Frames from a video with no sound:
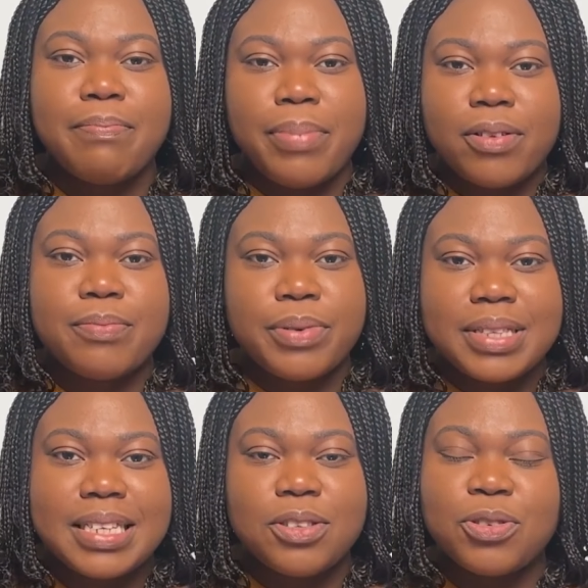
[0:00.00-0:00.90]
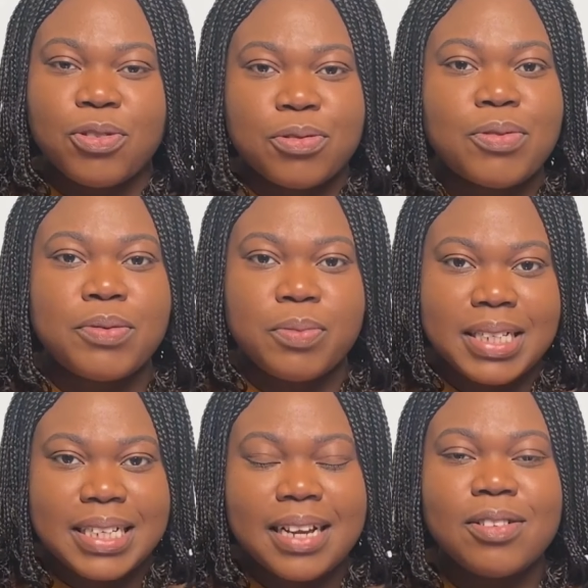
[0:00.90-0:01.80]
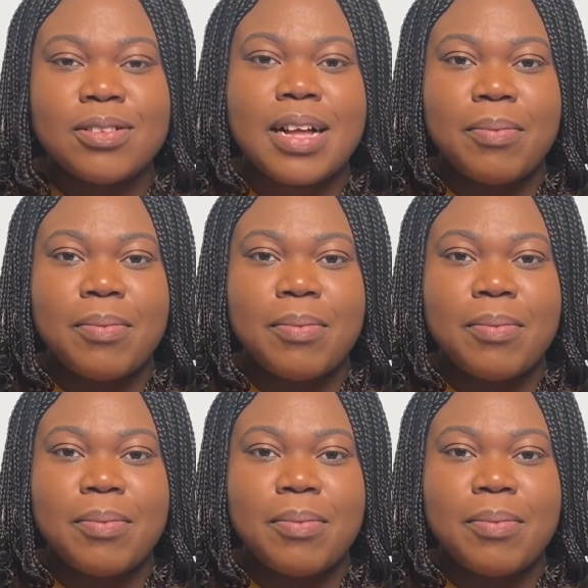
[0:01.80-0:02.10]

bell button to subscribe to my channel.